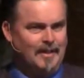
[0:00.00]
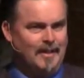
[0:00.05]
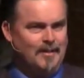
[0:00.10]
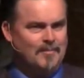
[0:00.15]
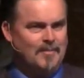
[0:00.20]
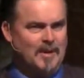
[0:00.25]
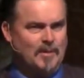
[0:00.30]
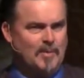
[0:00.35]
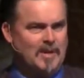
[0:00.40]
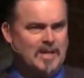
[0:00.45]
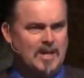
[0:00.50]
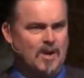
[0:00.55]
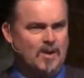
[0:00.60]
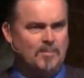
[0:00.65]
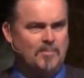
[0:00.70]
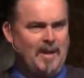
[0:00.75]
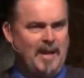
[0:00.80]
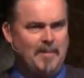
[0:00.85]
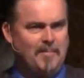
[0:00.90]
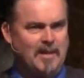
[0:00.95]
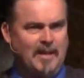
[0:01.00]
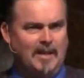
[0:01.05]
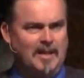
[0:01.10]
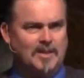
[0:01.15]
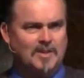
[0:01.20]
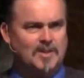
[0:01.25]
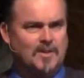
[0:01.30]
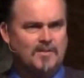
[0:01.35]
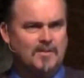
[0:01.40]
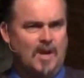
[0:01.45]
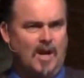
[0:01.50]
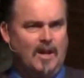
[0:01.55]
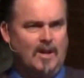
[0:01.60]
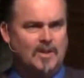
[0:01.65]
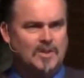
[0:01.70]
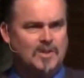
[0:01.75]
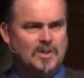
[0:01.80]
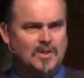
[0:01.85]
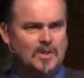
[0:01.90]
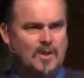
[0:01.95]
but we don't pay millions of
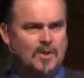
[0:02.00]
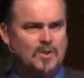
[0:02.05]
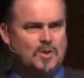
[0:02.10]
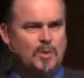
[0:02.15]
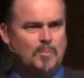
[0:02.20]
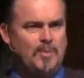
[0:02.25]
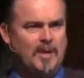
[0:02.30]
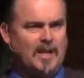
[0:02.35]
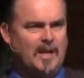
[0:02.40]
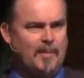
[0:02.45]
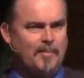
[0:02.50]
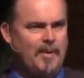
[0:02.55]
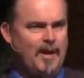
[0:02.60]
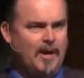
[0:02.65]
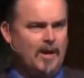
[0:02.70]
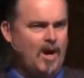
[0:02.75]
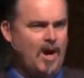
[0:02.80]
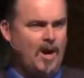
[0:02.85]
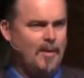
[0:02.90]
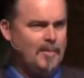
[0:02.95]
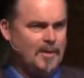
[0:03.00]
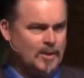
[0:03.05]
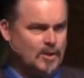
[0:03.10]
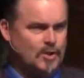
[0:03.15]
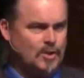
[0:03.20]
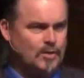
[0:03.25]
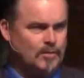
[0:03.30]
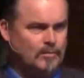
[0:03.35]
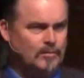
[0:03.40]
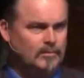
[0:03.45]
dollars to those who pick up our garbage?